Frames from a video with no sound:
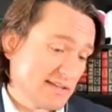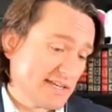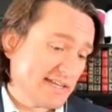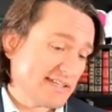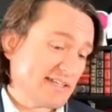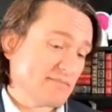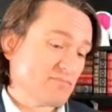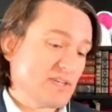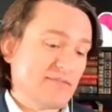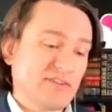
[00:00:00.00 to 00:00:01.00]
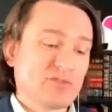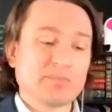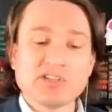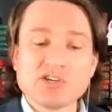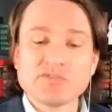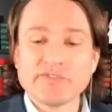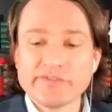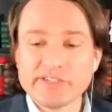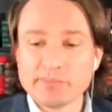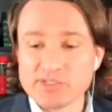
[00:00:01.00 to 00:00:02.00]
that if you're below
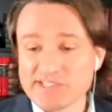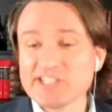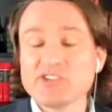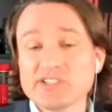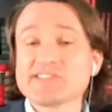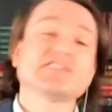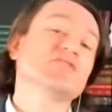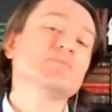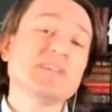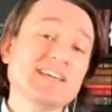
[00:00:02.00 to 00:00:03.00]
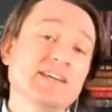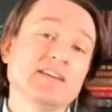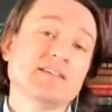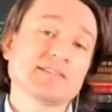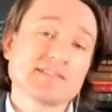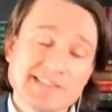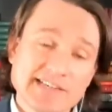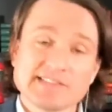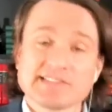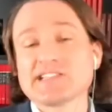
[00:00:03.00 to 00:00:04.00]
50%, you can still be
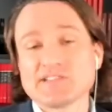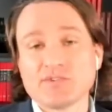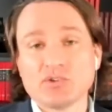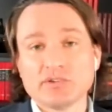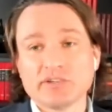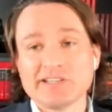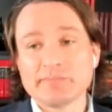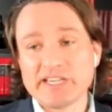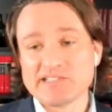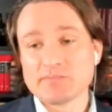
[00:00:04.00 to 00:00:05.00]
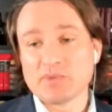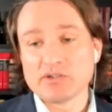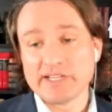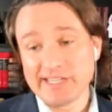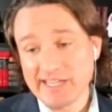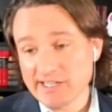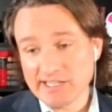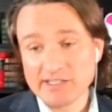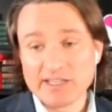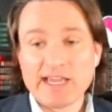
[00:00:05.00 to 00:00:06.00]
successful in baseball at
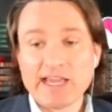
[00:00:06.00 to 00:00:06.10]
hitting.